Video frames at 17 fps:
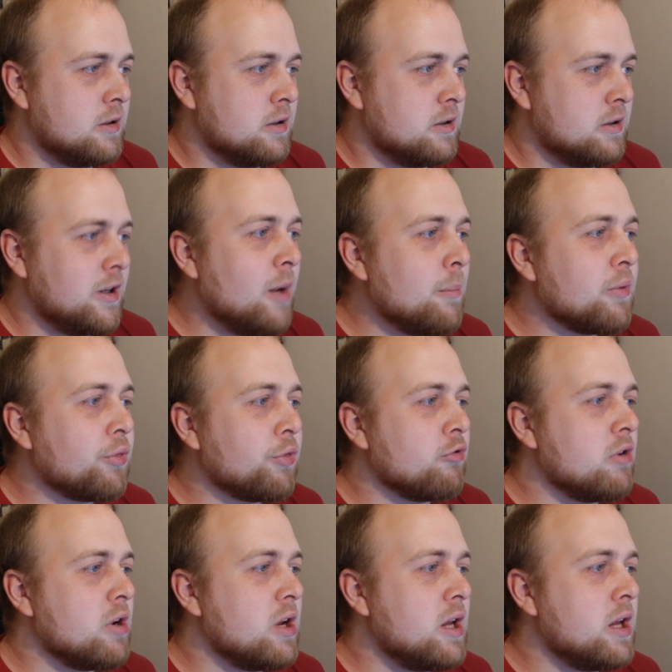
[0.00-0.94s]
Number
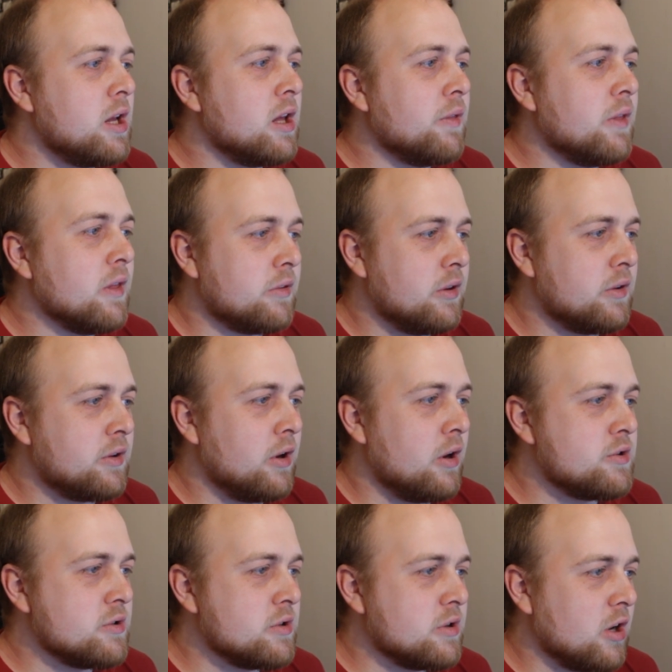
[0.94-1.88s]
3. This
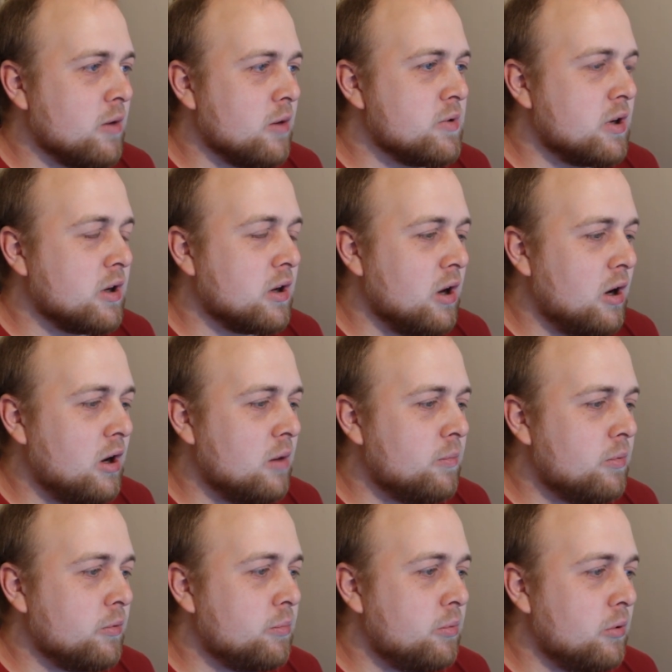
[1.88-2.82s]
detergent comes in a
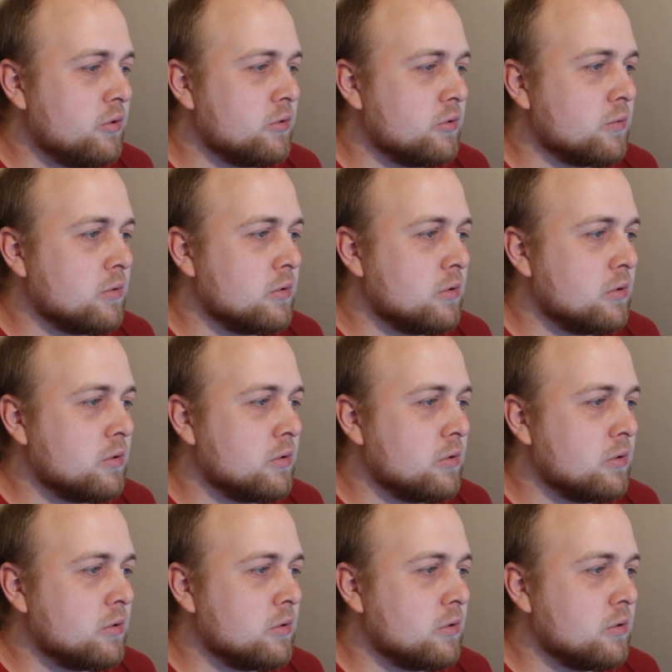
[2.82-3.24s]
cardboard bottle.